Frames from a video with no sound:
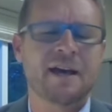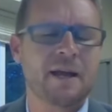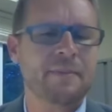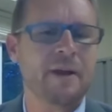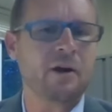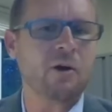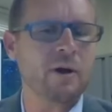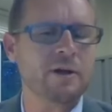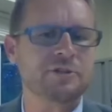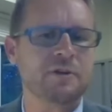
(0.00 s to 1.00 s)
I'm not
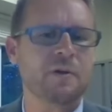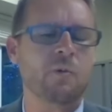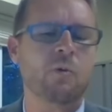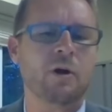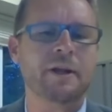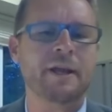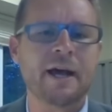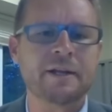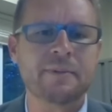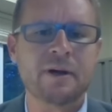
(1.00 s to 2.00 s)
quite sure the wording
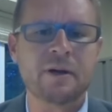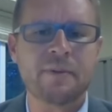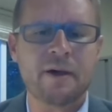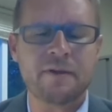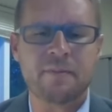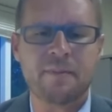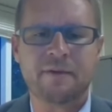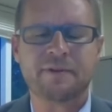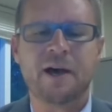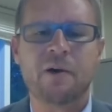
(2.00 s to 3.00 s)
on them, Maribeth. You may
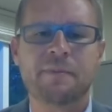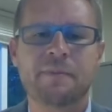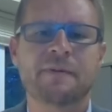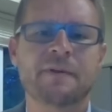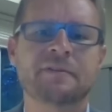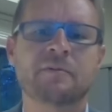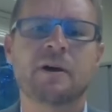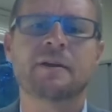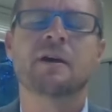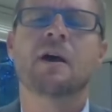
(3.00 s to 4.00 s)
have to help me on this
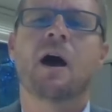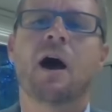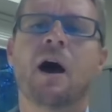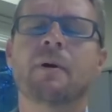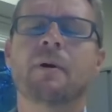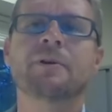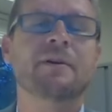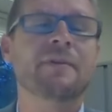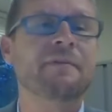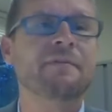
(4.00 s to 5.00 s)
one. Um, but we do
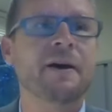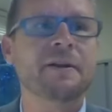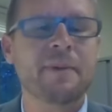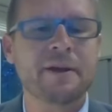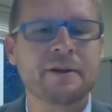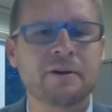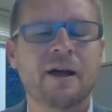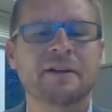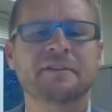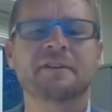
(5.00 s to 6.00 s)
have like fundamental
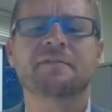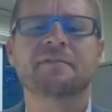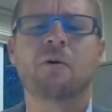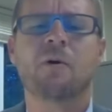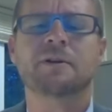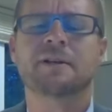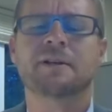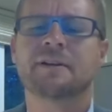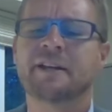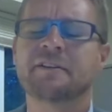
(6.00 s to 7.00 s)
classes for to
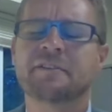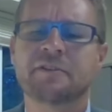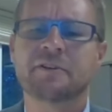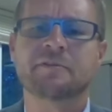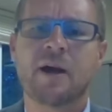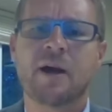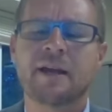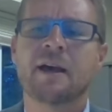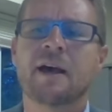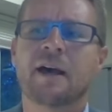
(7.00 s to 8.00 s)
getting students
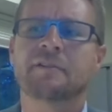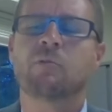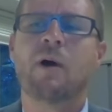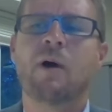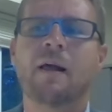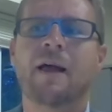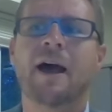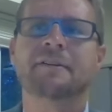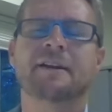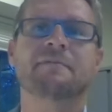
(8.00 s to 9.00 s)
ready, as well
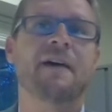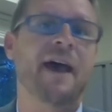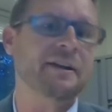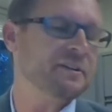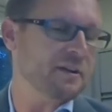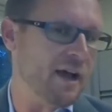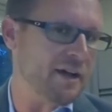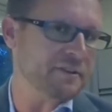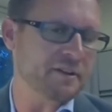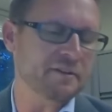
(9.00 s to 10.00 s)
as advanced
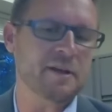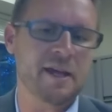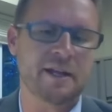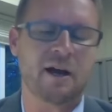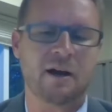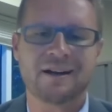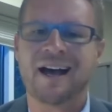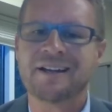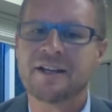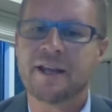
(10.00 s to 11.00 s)
classes in our
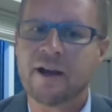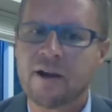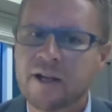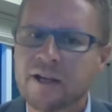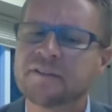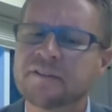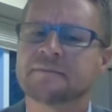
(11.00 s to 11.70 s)
content areas.